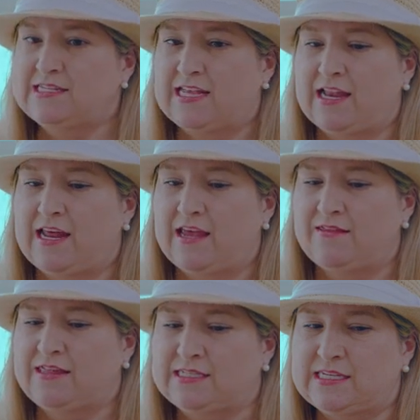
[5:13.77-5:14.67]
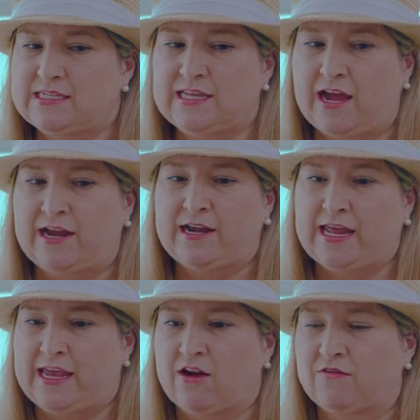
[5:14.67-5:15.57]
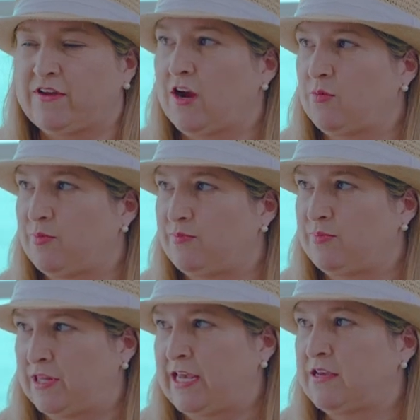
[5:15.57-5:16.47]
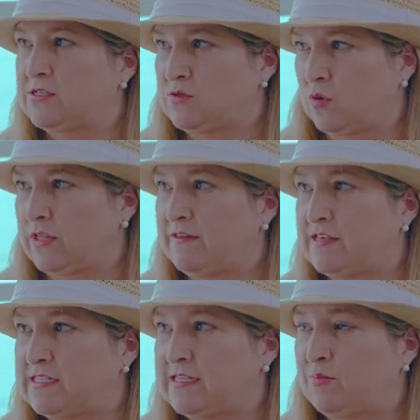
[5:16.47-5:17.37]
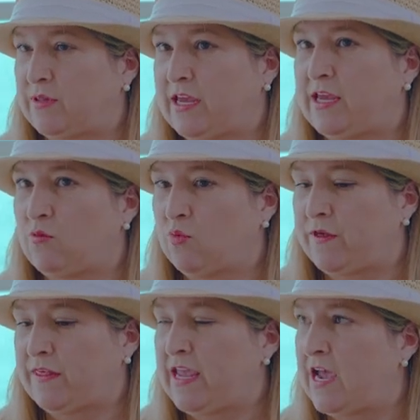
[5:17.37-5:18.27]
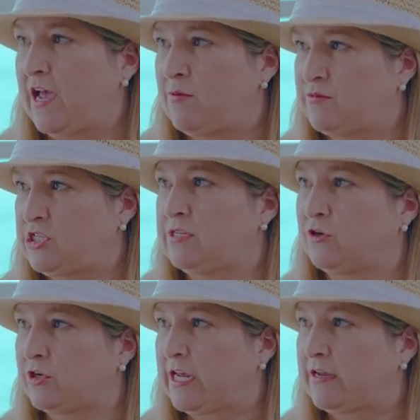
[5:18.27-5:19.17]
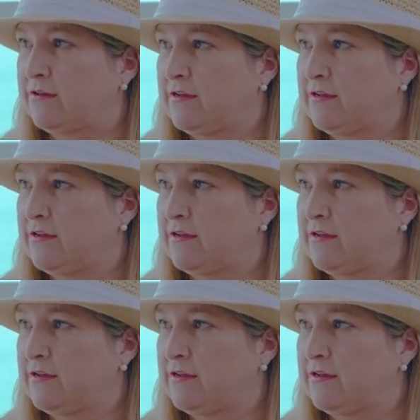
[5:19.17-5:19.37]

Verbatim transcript: is that this is not an AR VR play solely. This is a play with AI and machine learning.